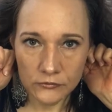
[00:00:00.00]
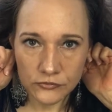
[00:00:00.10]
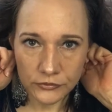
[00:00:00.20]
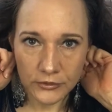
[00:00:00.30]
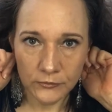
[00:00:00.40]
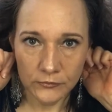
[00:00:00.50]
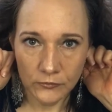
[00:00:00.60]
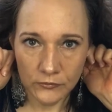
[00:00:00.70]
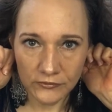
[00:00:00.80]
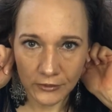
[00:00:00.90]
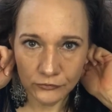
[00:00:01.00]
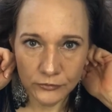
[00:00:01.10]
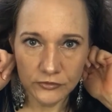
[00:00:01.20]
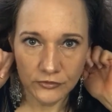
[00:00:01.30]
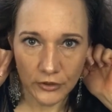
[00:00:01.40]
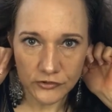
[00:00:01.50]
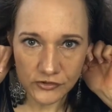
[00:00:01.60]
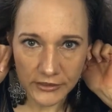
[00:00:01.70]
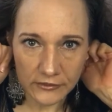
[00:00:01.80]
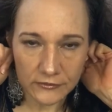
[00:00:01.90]
doing self-massage
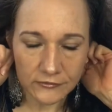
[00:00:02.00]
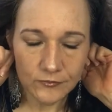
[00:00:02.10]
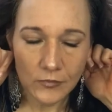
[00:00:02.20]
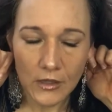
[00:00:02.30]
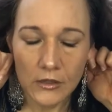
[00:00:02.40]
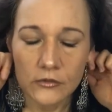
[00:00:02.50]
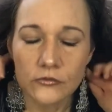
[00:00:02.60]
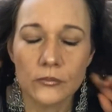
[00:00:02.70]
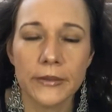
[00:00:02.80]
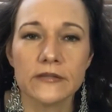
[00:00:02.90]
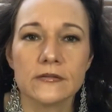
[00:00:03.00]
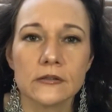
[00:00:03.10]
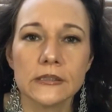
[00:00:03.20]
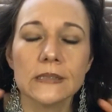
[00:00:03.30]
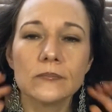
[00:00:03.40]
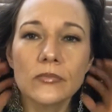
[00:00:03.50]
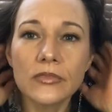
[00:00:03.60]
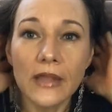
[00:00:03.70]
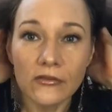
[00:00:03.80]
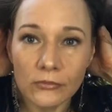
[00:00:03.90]
like this. So basically,
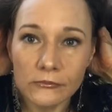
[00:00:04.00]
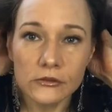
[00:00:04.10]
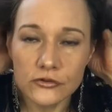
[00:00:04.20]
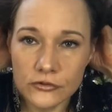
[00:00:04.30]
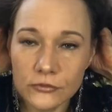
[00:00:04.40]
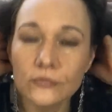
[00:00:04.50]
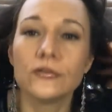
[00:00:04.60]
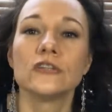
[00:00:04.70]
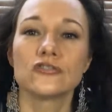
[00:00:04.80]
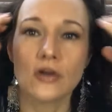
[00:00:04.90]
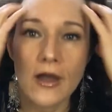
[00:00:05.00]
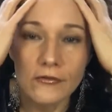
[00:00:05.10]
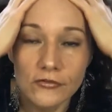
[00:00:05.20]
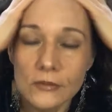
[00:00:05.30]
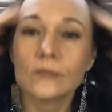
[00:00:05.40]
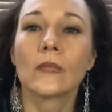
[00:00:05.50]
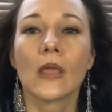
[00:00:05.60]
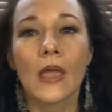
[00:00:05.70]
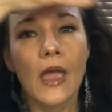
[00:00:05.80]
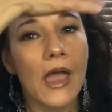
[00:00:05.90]
that's what we're gonna do, finish off.
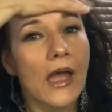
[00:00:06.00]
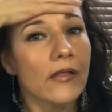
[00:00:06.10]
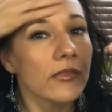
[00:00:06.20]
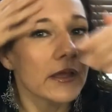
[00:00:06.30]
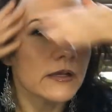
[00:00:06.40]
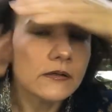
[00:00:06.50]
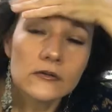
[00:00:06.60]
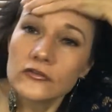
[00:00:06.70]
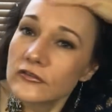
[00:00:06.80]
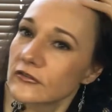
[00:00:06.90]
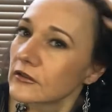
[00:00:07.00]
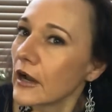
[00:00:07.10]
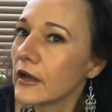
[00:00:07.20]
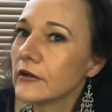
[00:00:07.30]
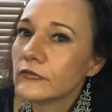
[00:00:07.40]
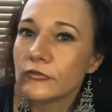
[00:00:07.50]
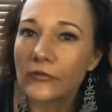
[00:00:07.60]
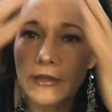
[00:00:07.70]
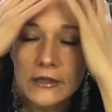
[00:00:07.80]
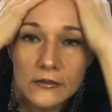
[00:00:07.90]
And then just kind of
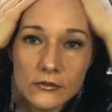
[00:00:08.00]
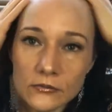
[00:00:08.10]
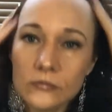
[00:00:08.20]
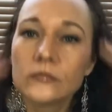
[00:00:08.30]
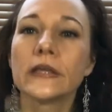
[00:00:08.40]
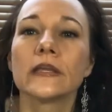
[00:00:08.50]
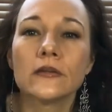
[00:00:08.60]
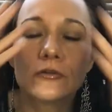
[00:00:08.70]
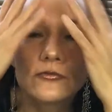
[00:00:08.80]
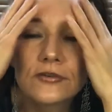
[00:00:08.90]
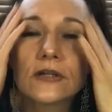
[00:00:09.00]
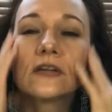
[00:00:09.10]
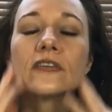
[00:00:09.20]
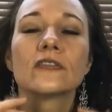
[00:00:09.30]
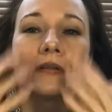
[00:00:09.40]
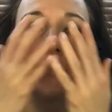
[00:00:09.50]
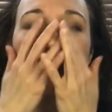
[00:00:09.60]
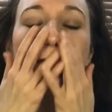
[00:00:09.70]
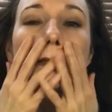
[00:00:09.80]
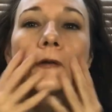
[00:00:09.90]
like taking our fingers and
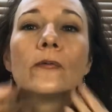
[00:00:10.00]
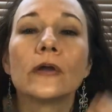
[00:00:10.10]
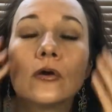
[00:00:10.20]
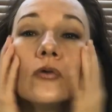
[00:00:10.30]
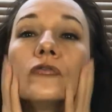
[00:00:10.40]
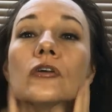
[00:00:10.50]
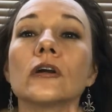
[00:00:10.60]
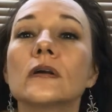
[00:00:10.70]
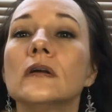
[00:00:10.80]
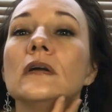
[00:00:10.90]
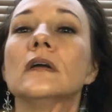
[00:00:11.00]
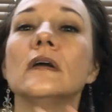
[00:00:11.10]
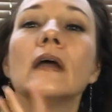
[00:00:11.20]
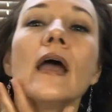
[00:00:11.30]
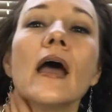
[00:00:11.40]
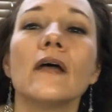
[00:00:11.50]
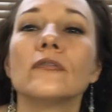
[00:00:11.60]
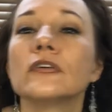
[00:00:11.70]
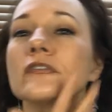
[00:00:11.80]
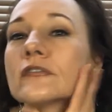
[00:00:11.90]
lightly going over. And
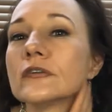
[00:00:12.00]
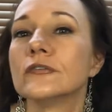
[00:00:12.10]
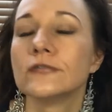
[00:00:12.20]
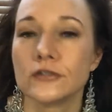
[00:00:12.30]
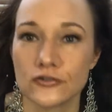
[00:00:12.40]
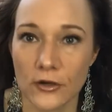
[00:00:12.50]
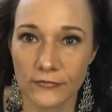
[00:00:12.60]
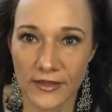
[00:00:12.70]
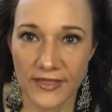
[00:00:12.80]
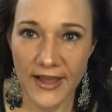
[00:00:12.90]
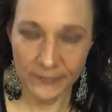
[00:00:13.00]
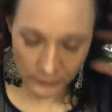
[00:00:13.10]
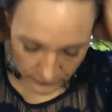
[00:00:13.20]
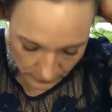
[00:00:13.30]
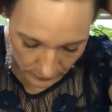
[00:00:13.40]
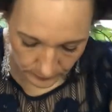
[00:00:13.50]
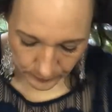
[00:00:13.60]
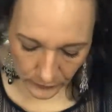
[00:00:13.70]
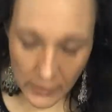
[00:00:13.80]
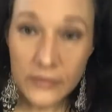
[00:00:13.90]
we're just gonna finish off like that. So
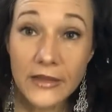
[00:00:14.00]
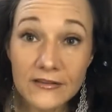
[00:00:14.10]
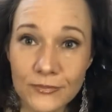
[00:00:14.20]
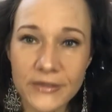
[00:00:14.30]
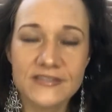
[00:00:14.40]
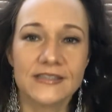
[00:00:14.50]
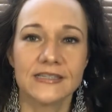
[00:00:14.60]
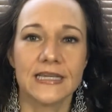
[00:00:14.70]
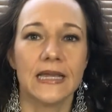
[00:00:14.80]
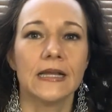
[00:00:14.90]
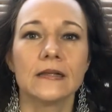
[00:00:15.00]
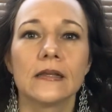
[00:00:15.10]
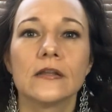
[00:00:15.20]
that's basically it.